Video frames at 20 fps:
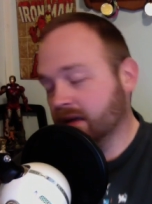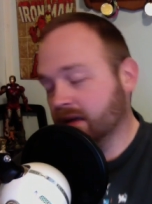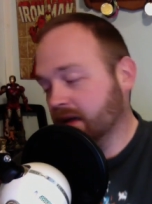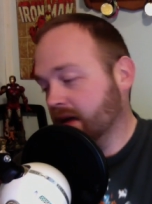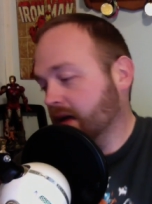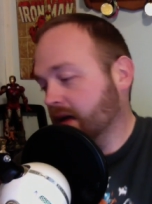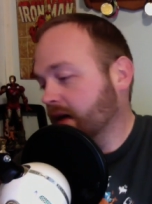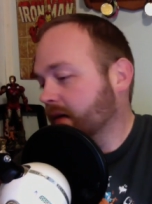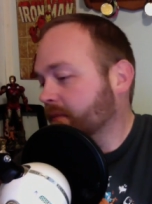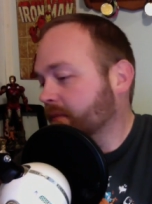
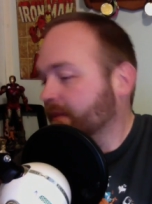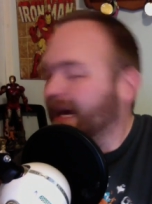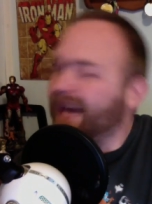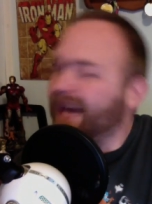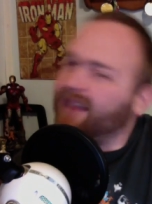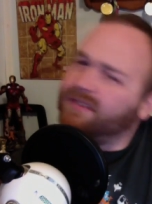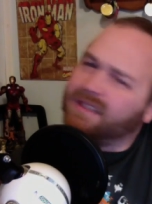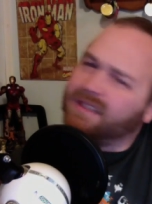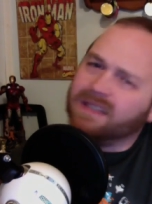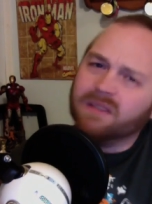I
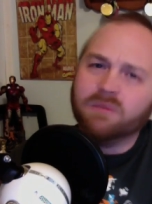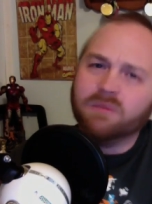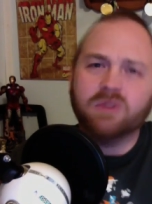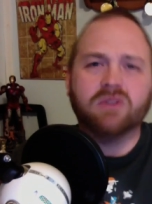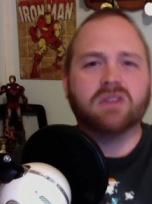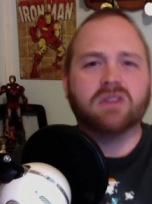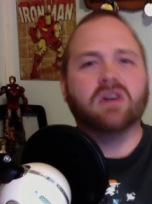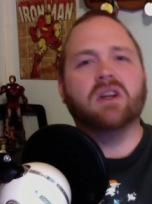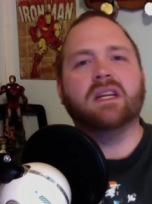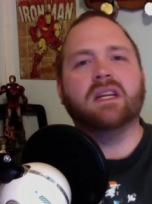haven't done the
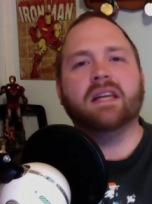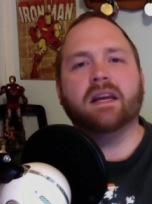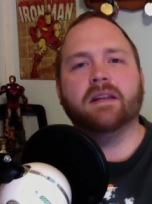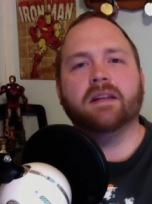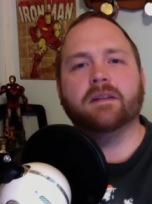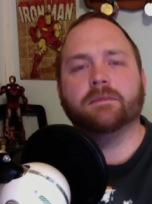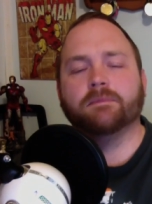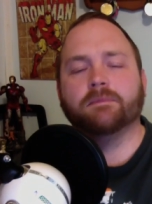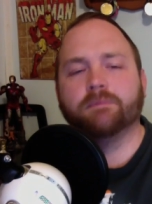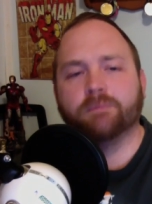music on it
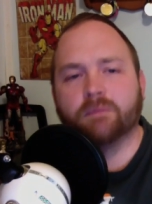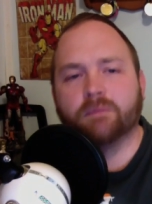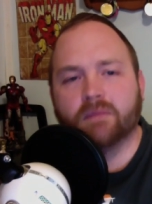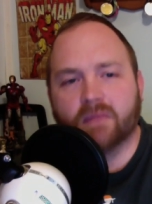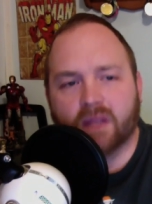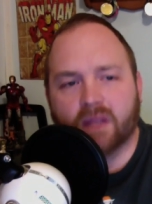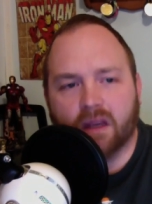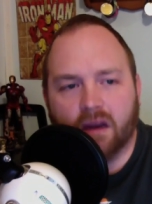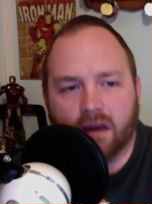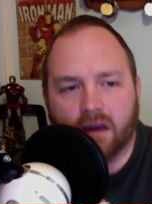yet.
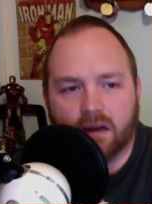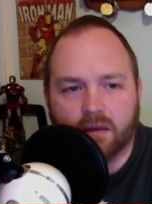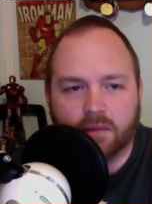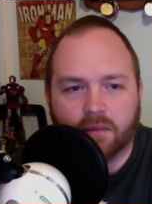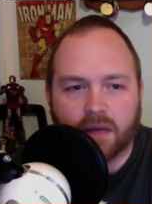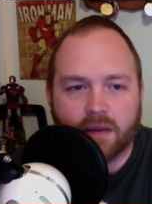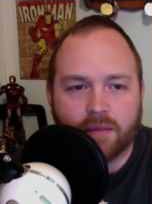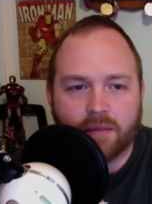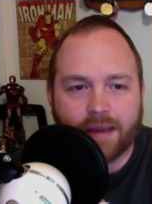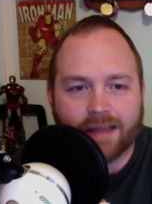
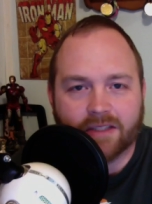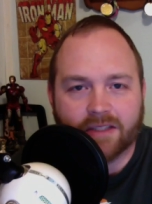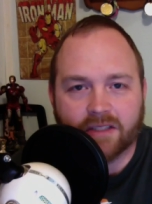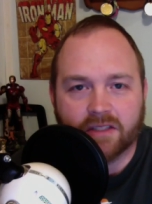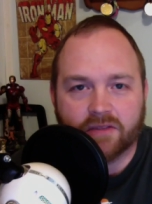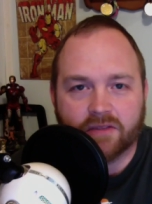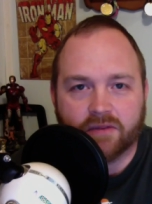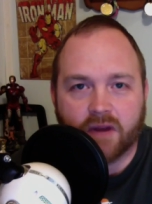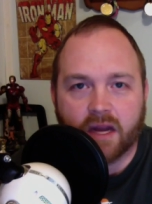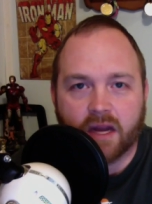I imagine
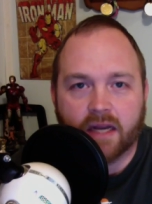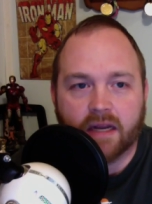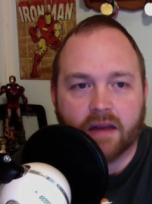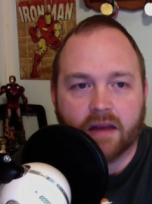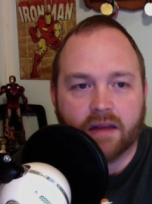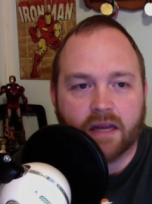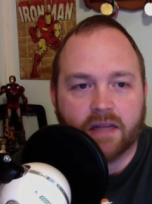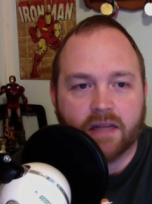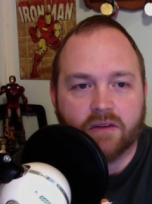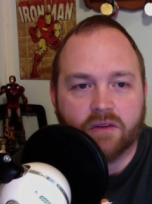it's fine.
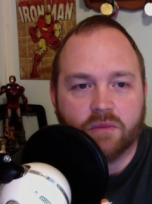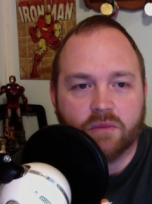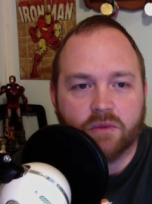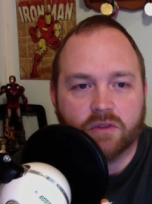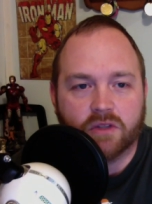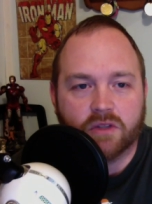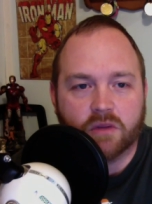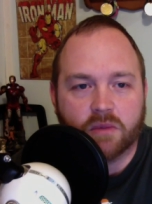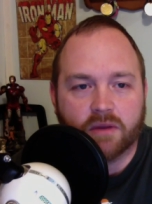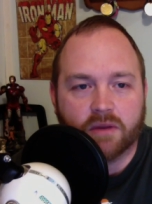I do the
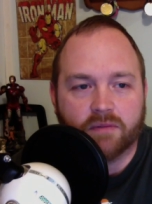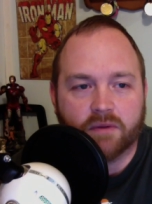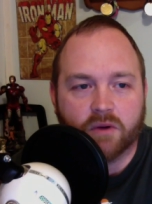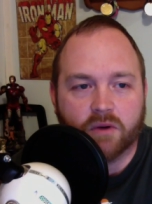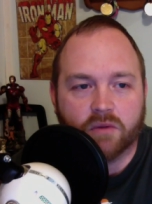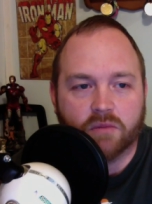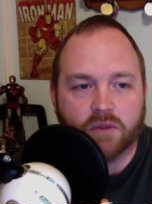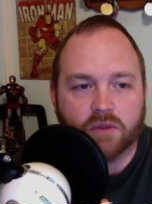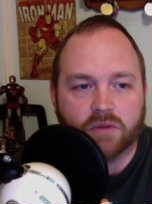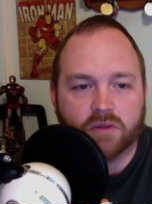music on my
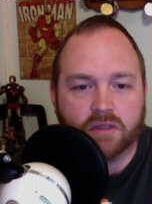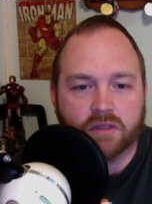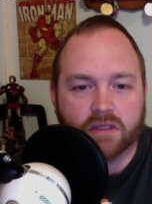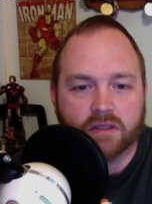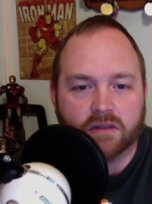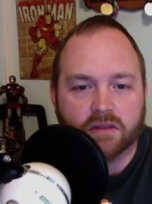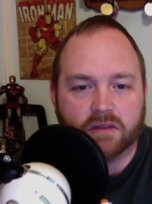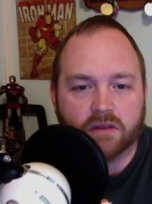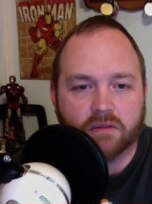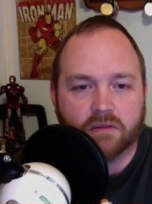phone mostly.
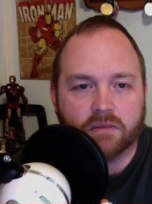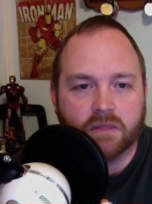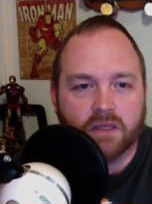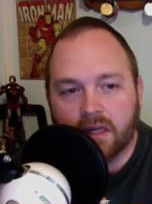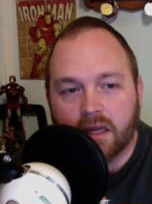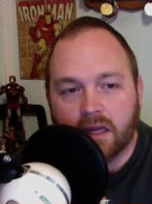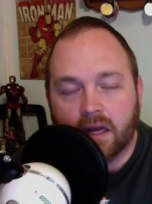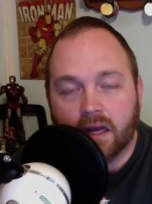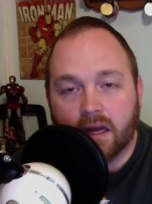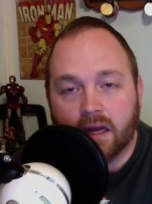So
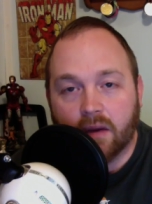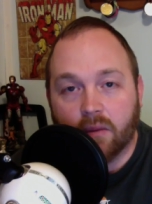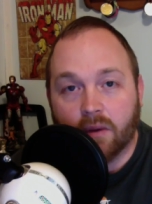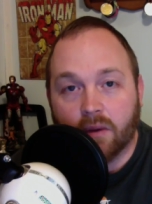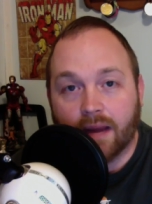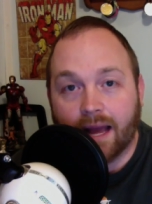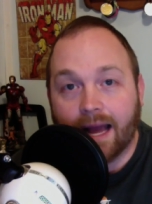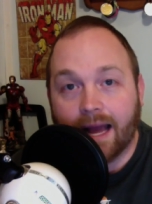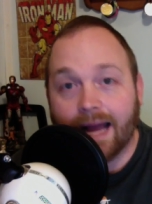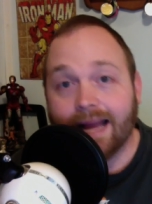what
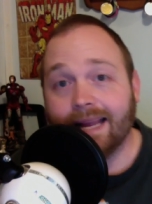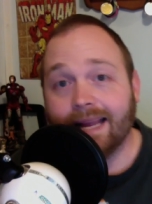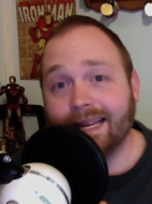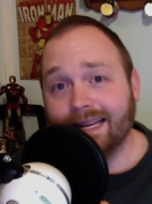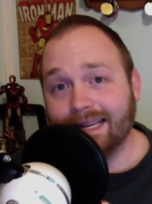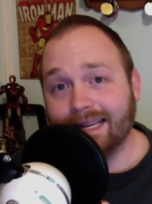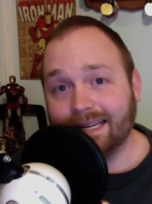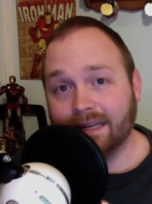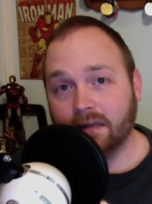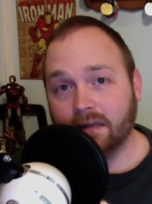
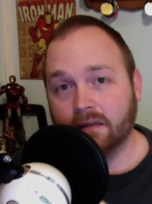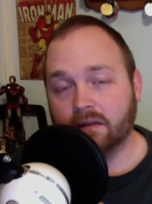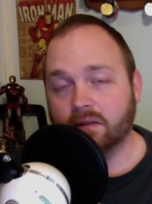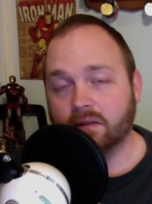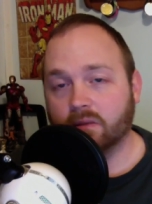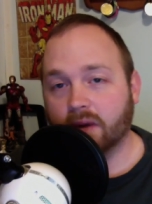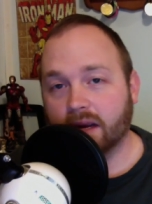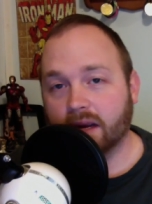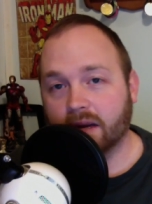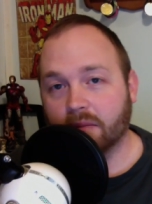I
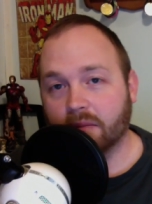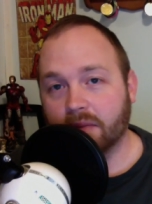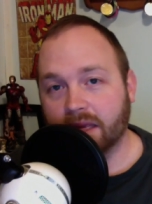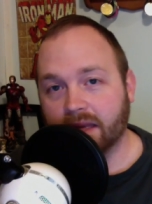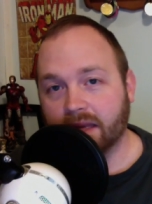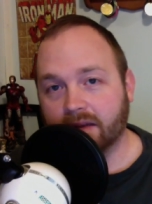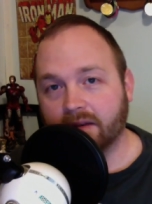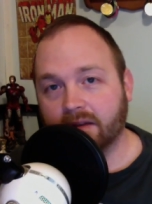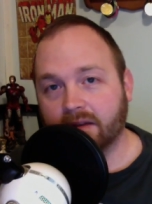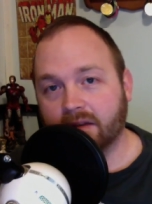
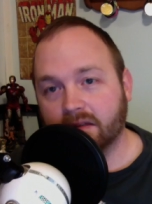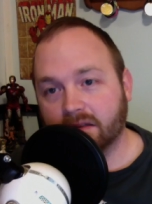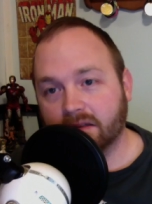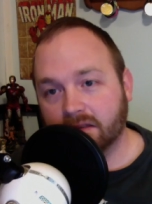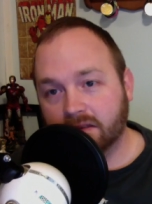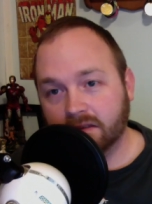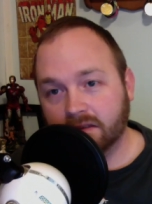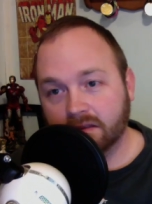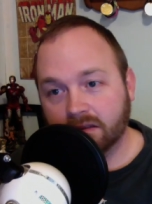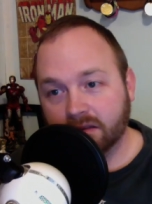recommend,
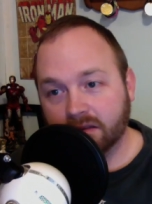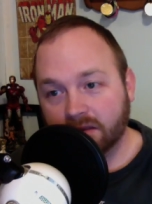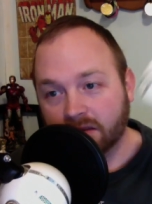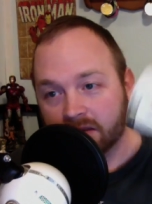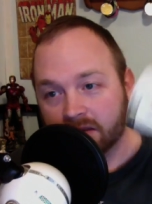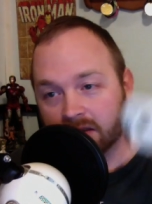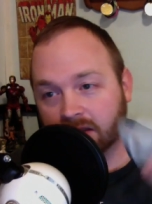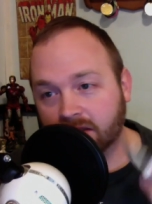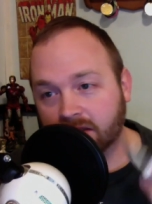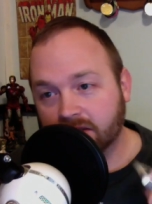
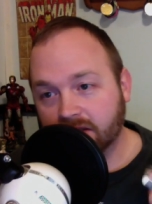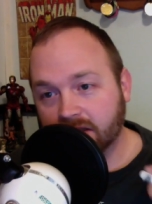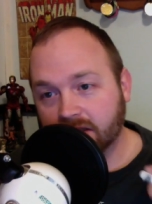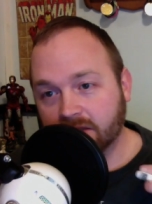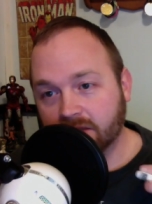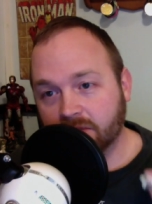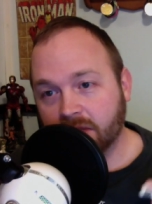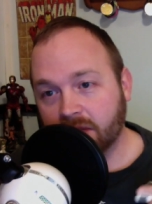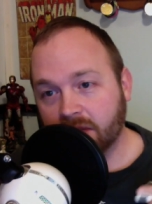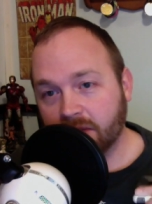see
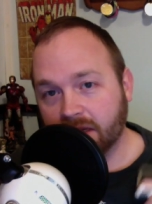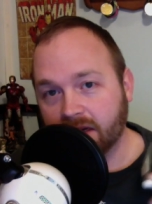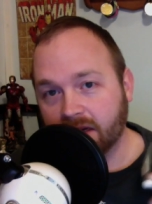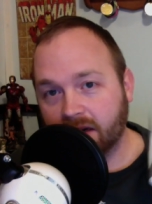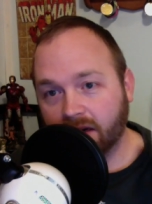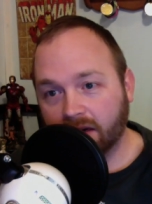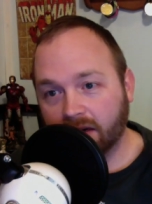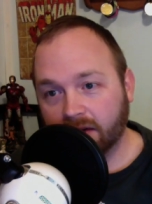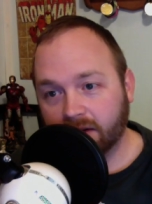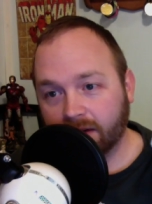this baby
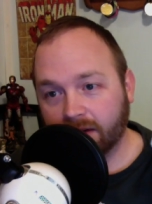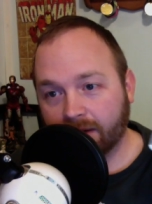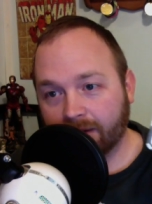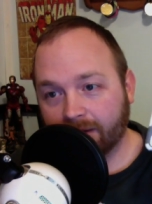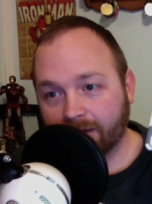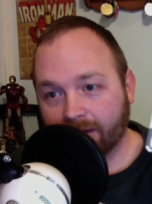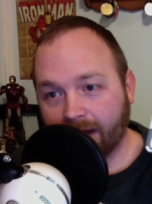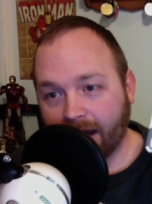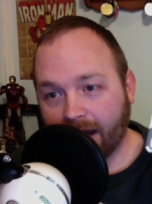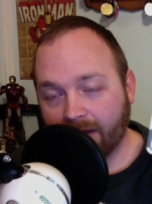here?
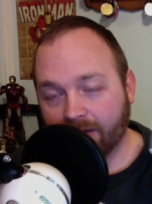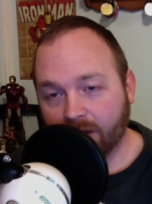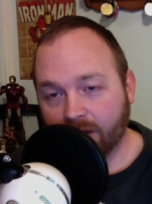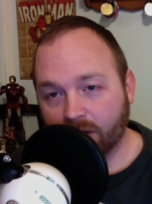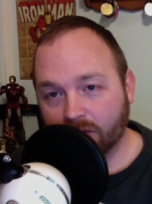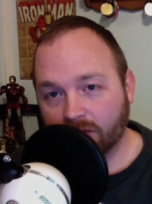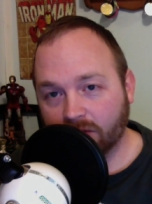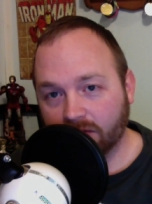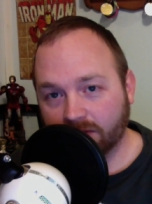iPhone.